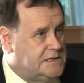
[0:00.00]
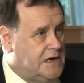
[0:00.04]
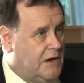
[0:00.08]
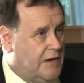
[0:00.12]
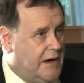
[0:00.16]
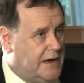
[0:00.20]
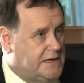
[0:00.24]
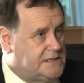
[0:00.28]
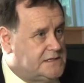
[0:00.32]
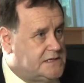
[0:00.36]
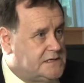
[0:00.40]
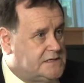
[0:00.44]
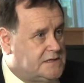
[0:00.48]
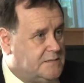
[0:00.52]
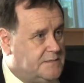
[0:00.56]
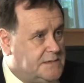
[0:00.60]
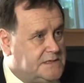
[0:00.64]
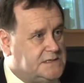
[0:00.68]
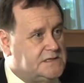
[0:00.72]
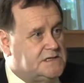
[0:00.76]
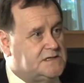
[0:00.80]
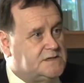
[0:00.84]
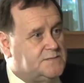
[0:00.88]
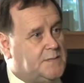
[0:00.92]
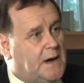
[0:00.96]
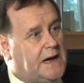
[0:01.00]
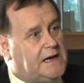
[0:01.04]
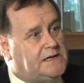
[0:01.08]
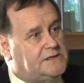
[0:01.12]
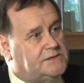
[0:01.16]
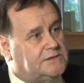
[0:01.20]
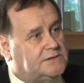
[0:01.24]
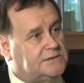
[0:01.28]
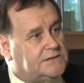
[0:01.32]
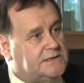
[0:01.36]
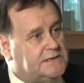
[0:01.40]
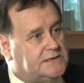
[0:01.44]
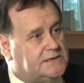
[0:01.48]
Jo, our system is a
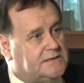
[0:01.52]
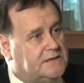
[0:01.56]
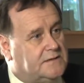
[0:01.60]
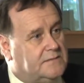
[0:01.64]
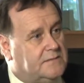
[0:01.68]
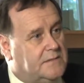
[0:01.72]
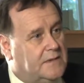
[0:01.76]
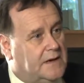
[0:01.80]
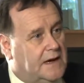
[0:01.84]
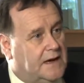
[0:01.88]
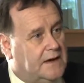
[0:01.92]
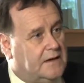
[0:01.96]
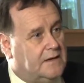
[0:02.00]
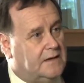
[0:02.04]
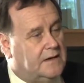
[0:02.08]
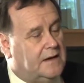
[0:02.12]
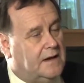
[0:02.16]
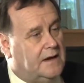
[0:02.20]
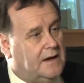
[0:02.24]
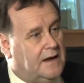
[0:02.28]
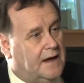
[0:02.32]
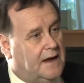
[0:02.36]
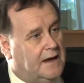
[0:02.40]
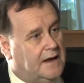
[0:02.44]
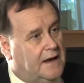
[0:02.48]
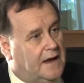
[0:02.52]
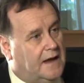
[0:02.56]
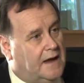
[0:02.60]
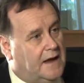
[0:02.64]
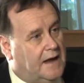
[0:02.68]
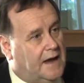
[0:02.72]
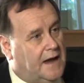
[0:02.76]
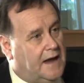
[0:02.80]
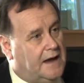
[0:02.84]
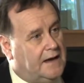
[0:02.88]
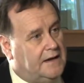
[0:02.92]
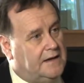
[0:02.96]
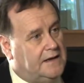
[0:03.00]
spatial system,
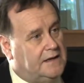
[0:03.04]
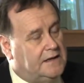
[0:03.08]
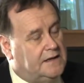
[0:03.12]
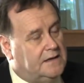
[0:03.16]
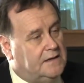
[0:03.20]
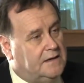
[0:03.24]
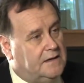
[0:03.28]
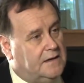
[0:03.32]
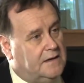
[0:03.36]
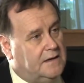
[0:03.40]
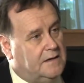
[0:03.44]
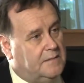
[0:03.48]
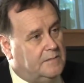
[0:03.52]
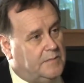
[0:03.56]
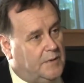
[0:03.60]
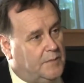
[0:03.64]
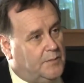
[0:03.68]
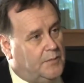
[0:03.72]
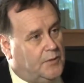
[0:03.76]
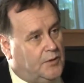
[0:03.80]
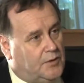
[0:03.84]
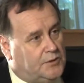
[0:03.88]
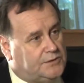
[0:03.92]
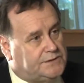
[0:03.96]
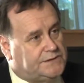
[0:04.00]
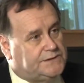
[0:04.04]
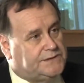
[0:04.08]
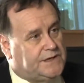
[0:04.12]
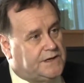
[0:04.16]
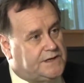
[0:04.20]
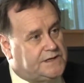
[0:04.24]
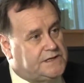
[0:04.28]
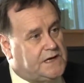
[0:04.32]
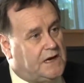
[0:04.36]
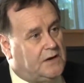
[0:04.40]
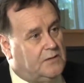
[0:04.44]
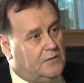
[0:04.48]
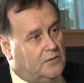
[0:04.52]
and it purports to
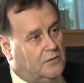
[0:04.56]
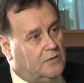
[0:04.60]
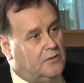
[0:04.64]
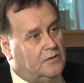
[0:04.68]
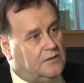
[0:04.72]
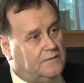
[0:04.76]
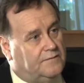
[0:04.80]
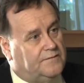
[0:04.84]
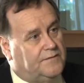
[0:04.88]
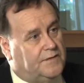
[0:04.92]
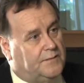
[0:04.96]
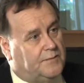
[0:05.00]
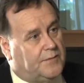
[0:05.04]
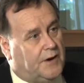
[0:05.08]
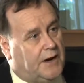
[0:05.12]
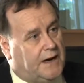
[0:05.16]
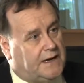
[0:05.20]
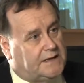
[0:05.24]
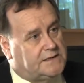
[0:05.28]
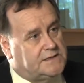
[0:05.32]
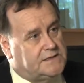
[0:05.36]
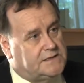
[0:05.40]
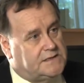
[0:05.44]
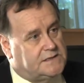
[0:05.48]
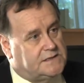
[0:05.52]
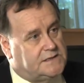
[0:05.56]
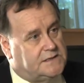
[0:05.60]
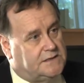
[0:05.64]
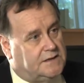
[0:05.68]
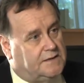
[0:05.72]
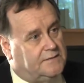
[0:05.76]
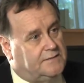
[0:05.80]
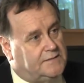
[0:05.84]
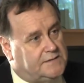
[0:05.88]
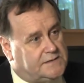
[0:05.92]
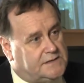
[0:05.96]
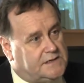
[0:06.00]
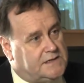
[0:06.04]
show all of the products and
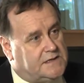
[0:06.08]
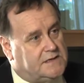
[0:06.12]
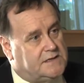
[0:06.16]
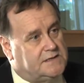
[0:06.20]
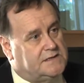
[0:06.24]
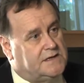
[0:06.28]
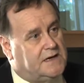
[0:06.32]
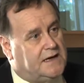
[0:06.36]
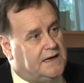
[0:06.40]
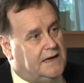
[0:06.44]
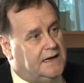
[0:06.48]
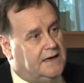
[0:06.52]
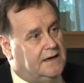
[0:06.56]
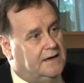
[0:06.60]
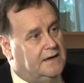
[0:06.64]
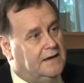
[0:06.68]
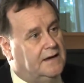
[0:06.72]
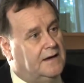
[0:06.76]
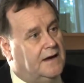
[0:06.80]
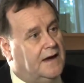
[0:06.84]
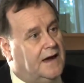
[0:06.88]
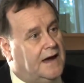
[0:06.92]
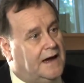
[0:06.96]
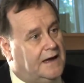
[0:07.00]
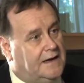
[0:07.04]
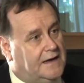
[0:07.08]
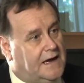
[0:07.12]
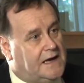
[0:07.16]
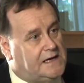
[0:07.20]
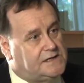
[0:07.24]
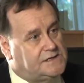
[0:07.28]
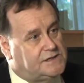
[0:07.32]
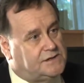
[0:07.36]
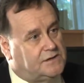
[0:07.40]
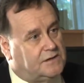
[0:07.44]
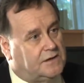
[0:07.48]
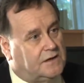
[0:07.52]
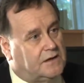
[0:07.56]
services in a
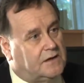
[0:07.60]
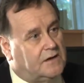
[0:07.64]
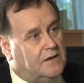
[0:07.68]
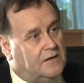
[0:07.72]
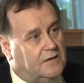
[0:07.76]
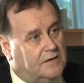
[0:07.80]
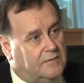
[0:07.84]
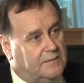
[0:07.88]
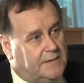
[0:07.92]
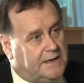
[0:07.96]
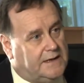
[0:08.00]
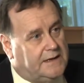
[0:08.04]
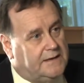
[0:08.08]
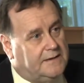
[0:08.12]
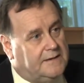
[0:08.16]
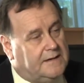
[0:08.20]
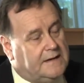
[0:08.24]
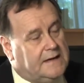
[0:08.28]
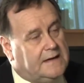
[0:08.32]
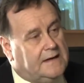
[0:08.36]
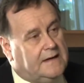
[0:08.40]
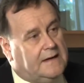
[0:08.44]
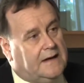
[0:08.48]
national economy.